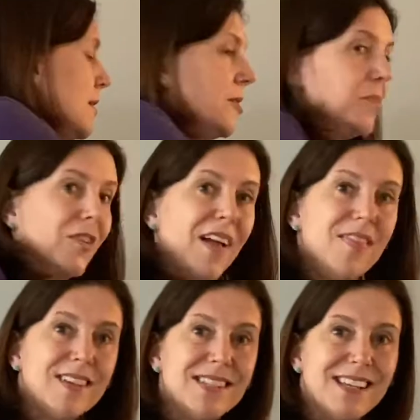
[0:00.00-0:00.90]

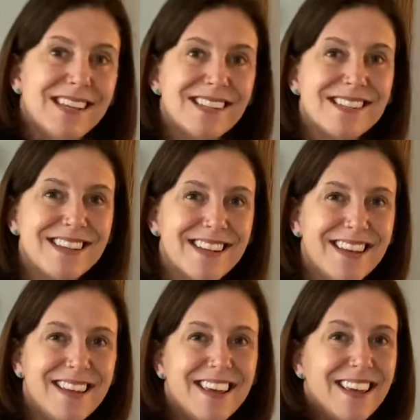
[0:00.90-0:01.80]
parentheses
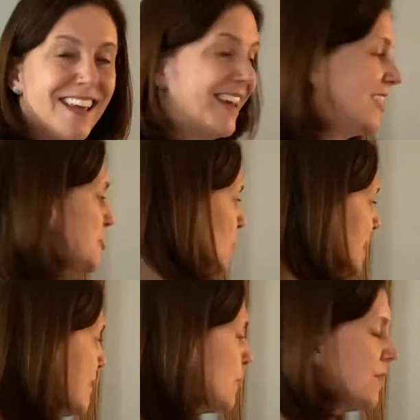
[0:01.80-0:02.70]
because
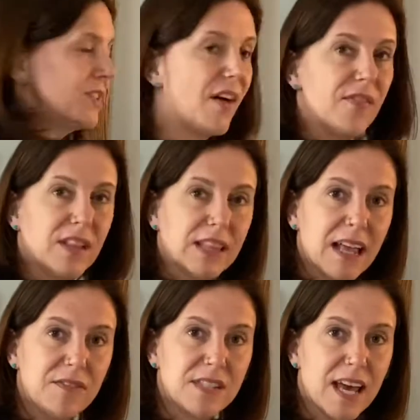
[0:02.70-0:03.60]
whatever was on the
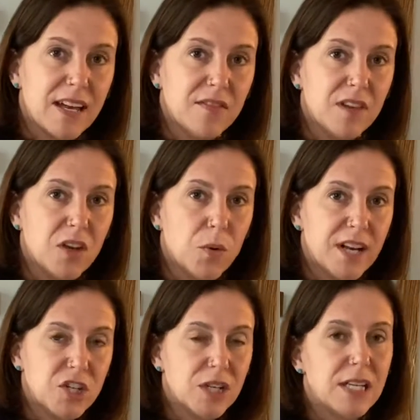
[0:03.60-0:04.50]
left side of the
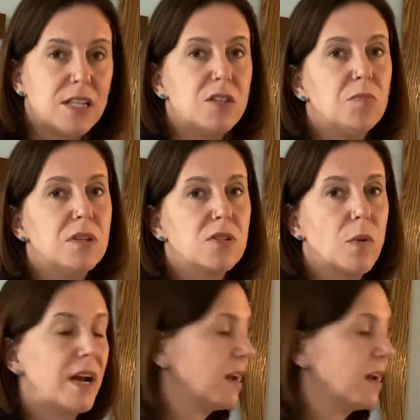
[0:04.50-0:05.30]
equation needs to be squared,